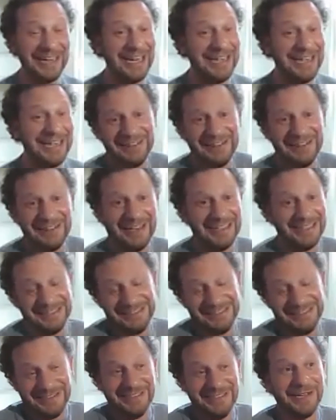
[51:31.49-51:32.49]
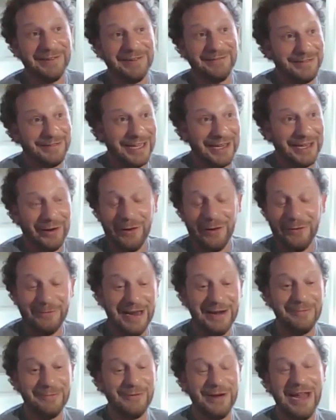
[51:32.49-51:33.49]
And honestly they all
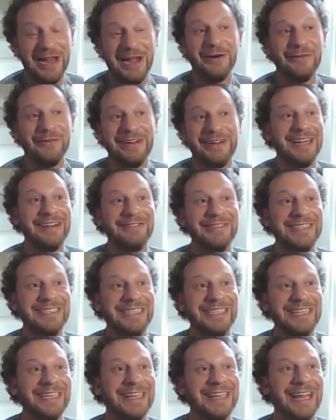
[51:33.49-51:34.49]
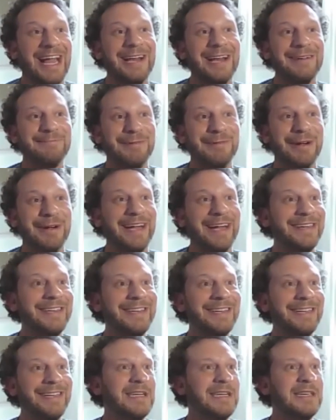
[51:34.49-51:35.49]
went well when we did that, but
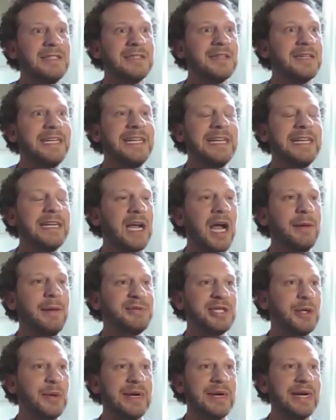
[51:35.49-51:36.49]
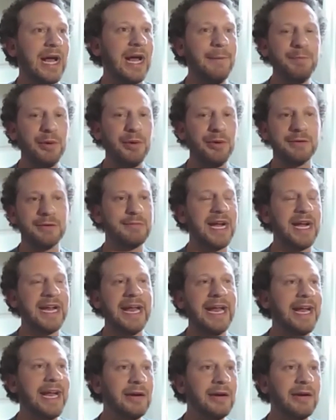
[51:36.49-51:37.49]
leading up to it, I'm pulling my
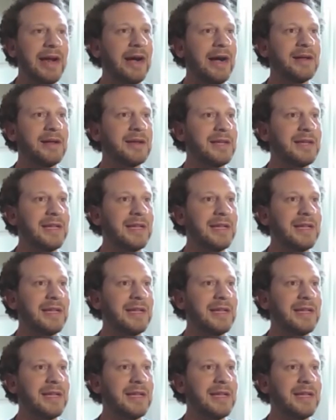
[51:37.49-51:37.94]
hair out.